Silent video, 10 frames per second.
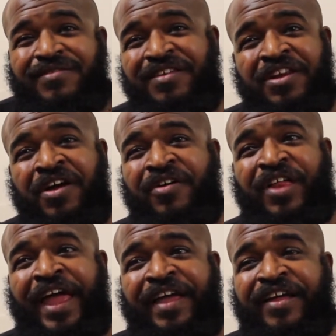
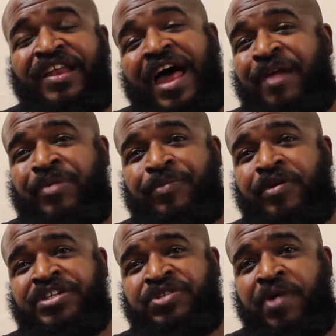Like a lot of
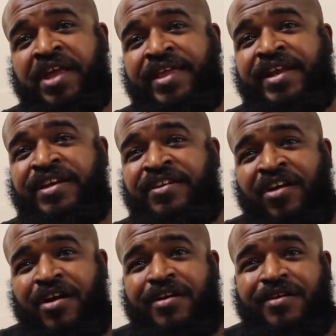people are just regulated to dark.